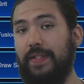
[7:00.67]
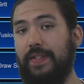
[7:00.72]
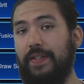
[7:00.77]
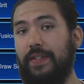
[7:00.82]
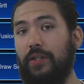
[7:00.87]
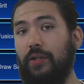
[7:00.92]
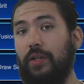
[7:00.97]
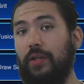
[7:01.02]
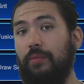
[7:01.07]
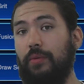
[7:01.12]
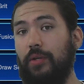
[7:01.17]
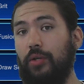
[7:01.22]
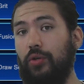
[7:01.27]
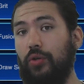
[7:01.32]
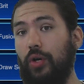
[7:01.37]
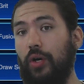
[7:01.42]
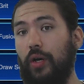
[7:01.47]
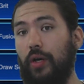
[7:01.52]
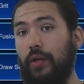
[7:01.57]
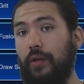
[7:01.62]
going to be
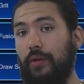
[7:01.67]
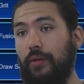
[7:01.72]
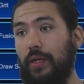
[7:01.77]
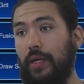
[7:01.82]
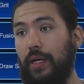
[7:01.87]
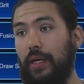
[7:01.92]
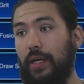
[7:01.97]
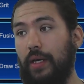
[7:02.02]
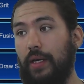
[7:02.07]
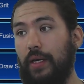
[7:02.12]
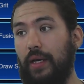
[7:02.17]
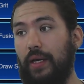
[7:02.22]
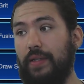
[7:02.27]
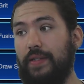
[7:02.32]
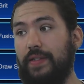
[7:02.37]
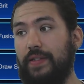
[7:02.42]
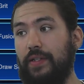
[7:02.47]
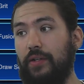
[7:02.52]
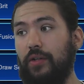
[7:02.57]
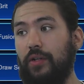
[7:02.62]
good. It's
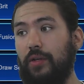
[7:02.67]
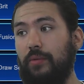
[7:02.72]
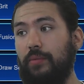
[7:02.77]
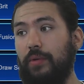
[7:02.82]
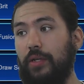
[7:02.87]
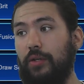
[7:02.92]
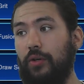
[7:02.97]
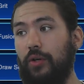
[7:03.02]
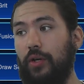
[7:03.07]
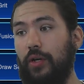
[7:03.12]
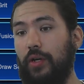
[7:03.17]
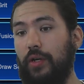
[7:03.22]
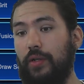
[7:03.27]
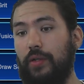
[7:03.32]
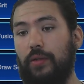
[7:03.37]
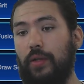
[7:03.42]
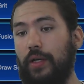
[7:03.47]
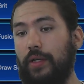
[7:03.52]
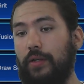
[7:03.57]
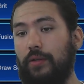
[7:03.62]
still going to be good.
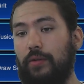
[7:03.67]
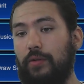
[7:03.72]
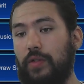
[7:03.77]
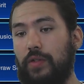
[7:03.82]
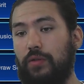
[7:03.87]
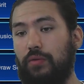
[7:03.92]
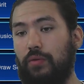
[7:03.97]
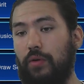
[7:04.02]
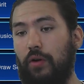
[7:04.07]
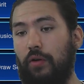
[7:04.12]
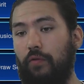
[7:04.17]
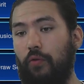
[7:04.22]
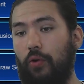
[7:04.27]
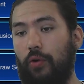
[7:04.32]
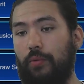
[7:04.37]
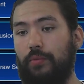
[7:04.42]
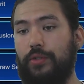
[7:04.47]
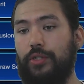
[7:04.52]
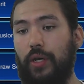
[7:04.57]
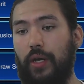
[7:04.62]
Like, just throw Form
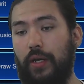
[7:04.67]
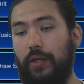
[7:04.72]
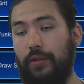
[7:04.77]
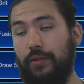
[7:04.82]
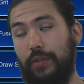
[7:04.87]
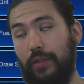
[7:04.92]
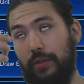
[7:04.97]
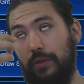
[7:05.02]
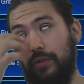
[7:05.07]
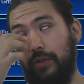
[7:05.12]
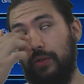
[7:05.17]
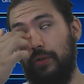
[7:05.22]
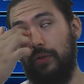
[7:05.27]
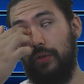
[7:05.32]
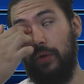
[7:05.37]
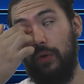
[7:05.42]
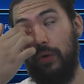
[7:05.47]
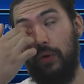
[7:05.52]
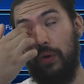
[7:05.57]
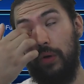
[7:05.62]
Change into
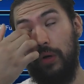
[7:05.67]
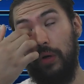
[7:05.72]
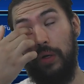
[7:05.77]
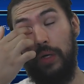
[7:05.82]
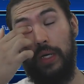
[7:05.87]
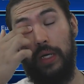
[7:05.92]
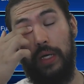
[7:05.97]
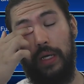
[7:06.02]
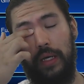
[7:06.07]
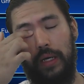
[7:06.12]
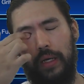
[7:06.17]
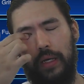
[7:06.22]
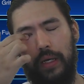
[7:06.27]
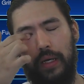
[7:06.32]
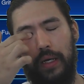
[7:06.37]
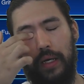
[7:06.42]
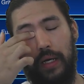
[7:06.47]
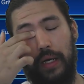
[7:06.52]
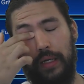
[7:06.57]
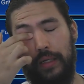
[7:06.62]
your
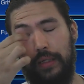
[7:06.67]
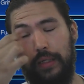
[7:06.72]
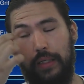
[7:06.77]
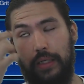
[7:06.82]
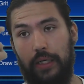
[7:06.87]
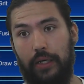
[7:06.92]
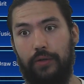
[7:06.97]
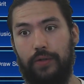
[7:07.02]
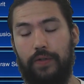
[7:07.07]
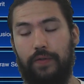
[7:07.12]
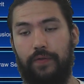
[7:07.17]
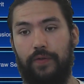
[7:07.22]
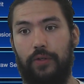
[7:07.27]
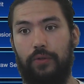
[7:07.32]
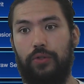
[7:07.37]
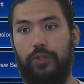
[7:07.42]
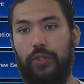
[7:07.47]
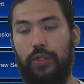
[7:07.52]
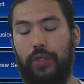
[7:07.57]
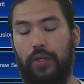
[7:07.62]
Neos
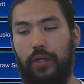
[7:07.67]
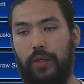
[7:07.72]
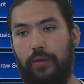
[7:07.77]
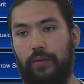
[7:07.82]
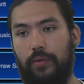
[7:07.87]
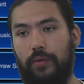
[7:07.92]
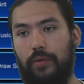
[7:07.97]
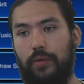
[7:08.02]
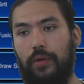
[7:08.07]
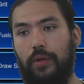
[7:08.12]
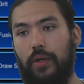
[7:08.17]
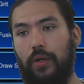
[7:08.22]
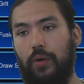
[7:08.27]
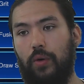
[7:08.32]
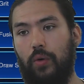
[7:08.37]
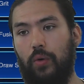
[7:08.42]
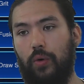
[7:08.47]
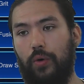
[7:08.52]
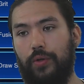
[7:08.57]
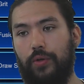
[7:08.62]
Fusion,
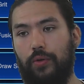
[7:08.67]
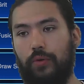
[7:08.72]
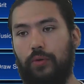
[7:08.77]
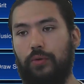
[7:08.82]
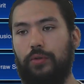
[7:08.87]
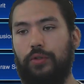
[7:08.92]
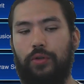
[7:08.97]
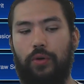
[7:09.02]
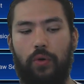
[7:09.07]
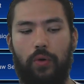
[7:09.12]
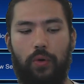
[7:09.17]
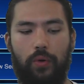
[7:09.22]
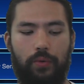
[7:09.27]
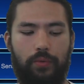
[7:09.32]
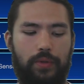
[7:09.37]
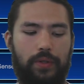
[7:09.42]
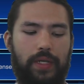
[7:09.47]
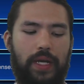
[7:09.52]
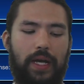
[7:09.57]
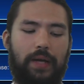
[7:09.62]
or your
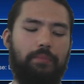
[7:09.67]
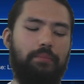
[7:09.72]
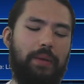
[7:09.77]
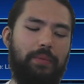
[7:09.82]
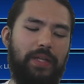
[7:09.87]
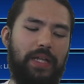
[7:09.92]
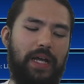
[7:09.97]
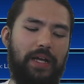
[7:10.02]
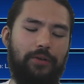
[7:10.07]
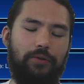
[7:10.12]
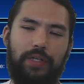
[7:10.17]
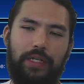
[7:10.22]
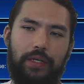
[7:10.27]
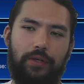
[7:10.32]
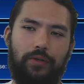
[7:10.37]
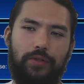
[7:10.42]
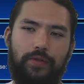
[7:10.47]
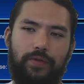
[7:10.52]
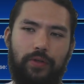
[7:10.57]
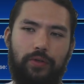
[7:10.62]
maybe not your Neos
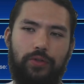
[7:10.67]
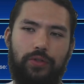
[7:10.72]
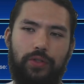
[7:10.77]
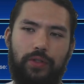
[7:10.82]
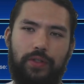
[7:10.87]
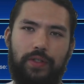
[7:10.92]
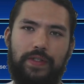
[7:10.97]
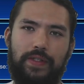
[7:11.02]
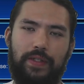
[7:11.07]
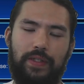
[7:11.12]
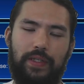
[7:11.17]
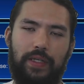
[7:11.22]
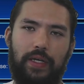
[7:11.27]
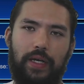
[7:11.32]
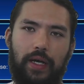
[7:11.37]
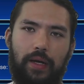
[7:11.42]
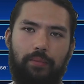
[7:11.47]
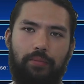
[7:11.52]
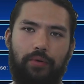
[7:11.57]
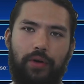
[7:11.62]
Fusion, because
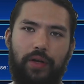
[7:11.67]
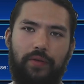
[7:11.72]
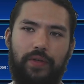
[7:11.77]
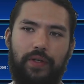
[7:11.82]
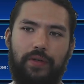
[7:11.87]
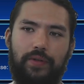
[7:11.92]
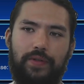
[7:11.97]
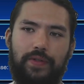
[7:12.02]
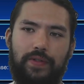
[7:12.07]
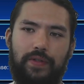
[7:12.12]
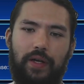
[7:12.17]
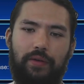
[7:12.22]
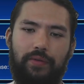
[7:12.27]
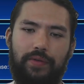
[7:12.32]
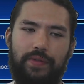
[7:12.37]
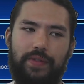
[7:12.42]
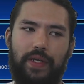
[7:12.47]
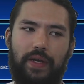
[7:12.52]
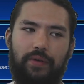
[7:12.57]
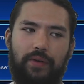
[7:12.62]
Brave Neos is level
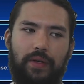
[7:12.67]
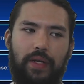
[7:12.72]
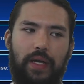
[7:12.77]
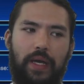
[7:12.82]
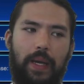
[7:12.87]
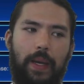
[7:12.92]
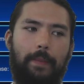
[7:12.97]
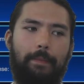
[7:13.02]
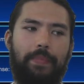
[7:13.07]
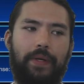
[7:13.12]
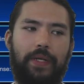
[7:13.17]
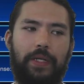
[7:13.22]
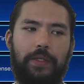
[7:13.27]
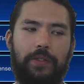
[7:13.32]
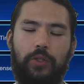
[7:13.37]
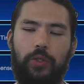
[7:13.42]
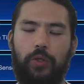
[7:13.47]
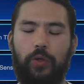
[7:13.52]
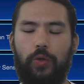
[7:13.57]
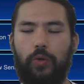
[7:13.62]
7, but into
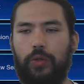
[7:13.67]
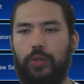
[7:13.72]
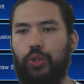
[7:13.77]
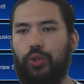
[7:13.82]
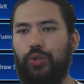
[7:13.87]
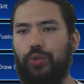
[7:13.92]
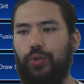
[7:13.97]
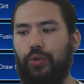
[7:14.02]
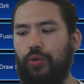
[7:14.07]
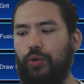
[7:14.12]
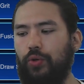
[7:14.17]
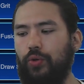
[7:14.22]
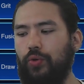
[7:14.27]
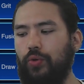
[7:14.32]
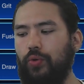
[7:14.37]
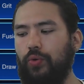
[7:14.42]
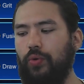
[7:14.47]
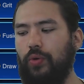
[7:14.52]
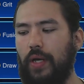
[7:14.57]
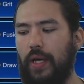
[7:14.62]
your
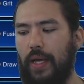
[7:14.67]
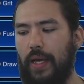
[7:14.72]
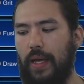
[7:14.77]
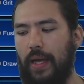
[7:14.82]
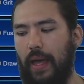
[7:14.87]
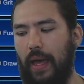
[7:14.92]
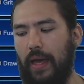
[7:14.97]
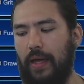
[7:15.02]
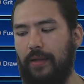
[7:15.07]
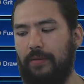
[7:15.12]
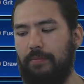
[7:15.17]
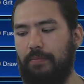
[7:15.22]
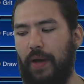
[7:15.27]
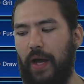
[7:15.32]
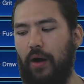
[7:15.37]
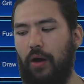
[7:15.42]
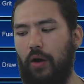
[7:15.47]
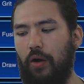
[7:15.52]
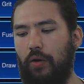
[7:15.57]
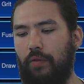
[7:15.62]
true and
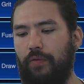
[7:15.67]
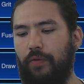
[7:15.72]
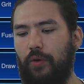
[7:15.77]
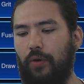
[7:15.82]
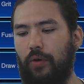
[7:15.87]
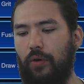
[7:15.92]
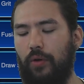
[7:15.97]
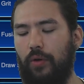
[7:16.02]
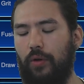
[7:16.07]
powerful